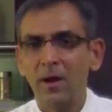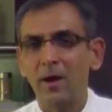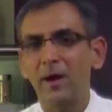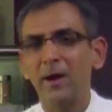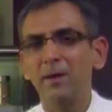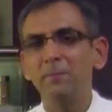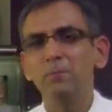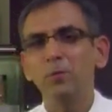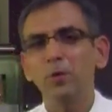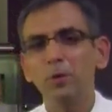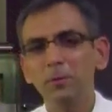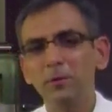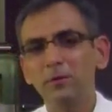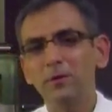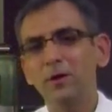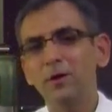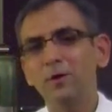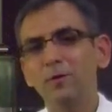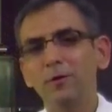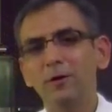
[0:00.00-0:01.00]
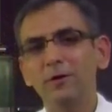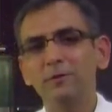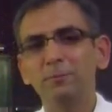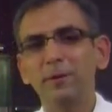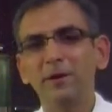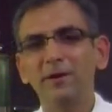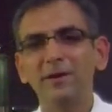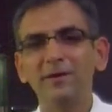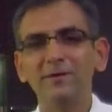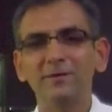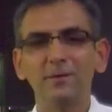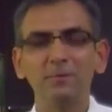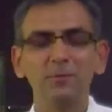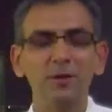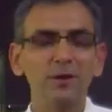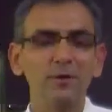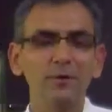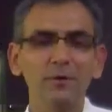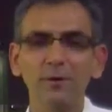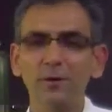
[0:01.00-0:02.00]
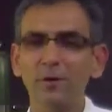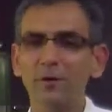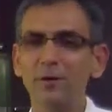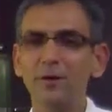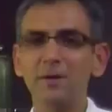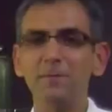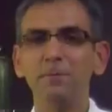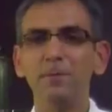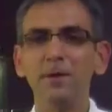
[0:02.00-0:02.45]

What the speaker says: I probably think you're expecting something really